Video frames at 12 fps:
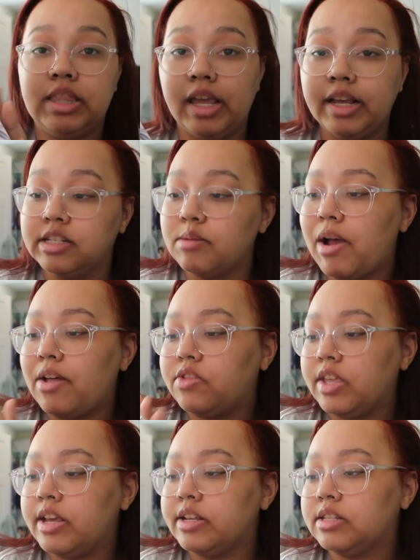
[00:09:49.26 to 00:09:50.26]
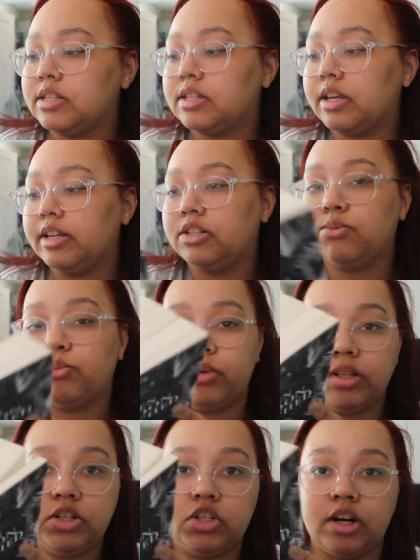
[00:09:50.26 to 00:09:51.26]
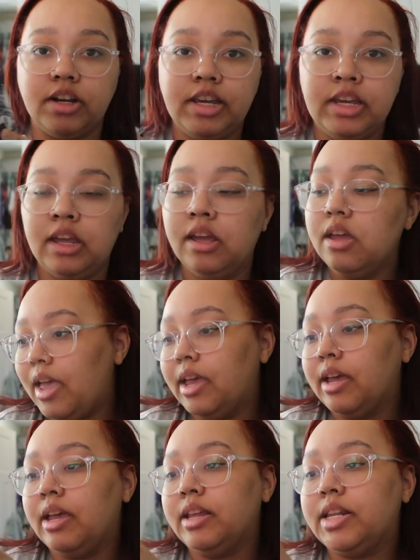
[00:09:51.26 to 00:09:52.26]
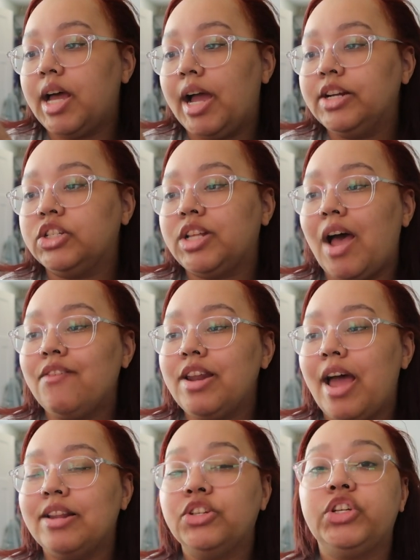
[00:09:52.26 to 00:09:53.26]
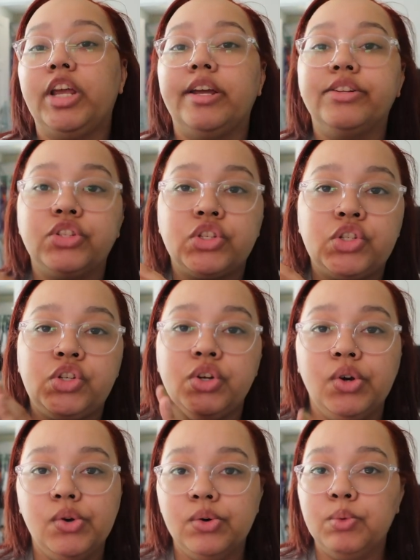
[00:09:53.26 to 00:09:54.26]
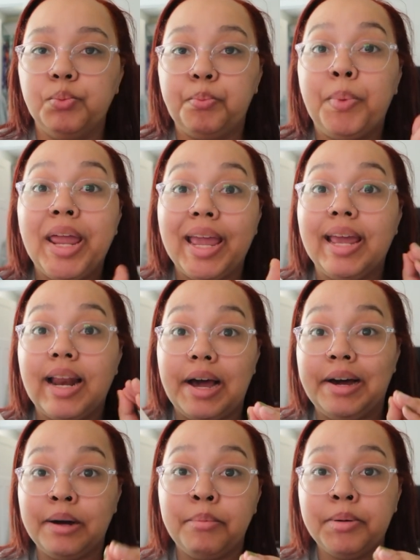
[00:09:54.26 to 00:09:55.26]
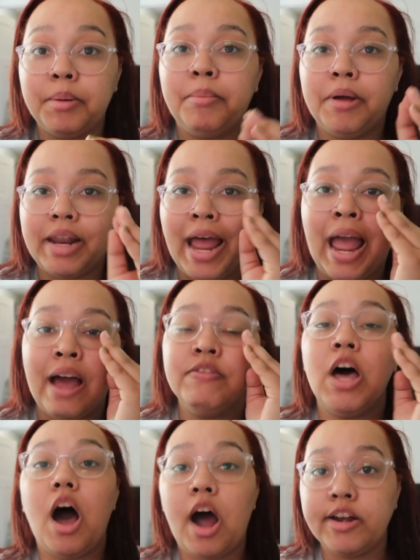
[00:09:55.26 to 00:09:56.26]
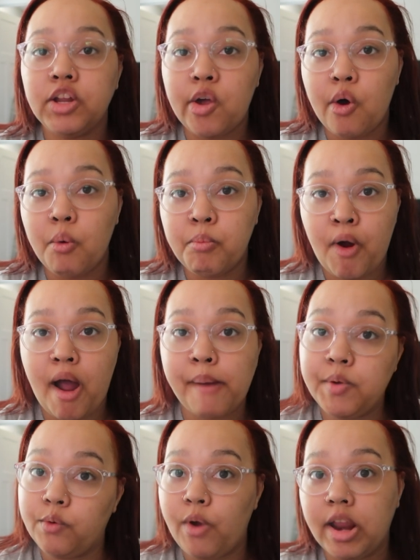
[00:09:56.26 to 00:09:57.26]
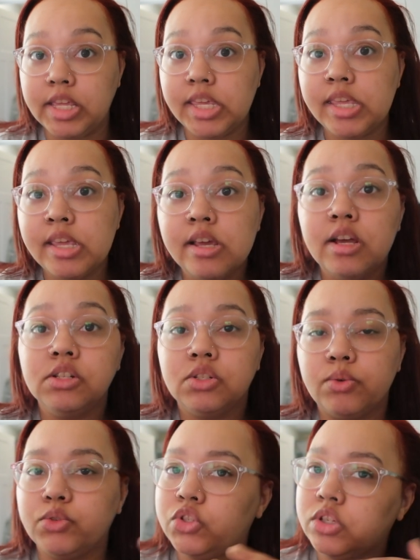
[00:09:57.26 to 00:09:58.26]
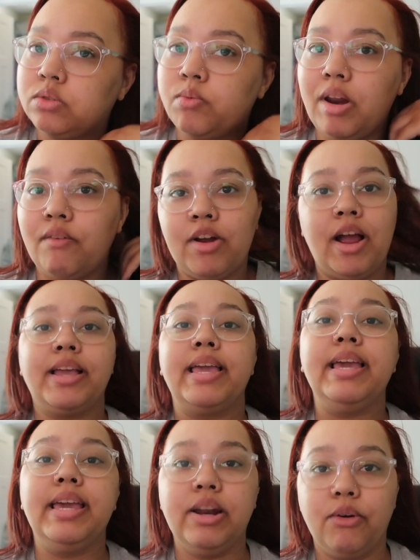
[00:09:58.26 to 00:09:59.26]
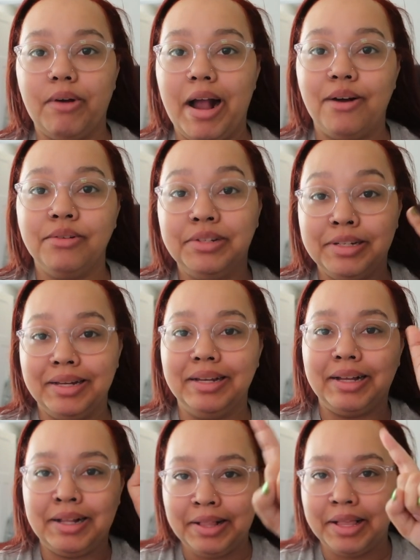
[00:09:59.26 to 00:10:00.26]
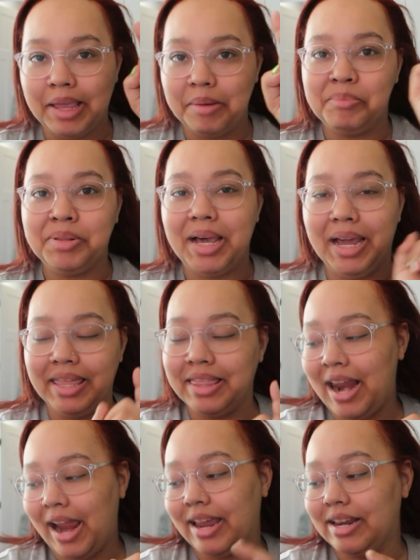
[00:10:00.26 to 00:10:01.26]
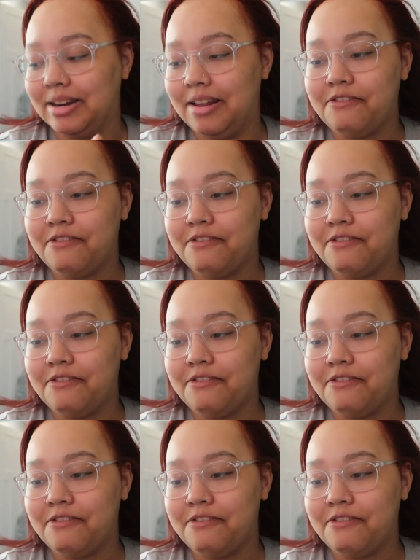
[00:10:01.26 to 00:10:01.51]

things about this. It's really chunky and I just haven't had a chance to pick it up but I have the audio prime and ready so it's just whenever I can get around to clicking play that I can